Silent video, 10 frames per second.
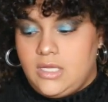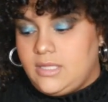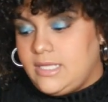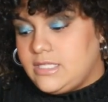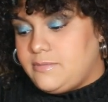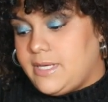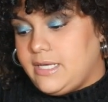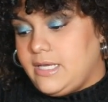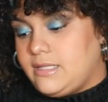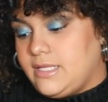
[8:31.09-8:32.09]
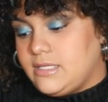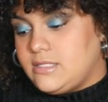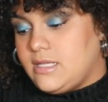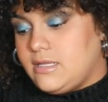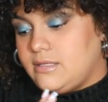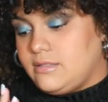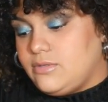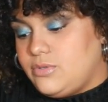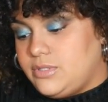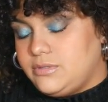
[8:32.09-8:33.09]
Thanks, bye. Yeah, thanks, that.
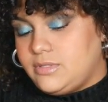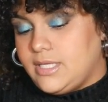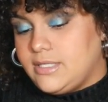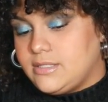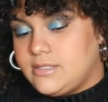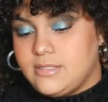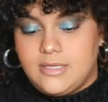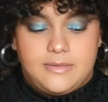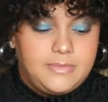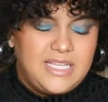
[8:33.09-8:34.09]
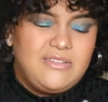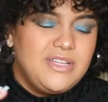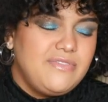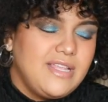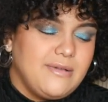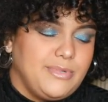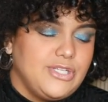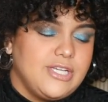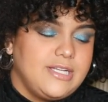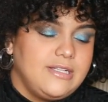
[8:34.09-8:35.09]
Cool, thanks. Yeah. They don't even, like,
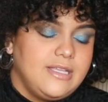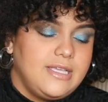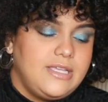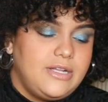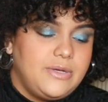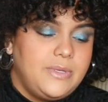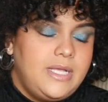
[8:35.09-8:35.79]
appreciate it, like, you know?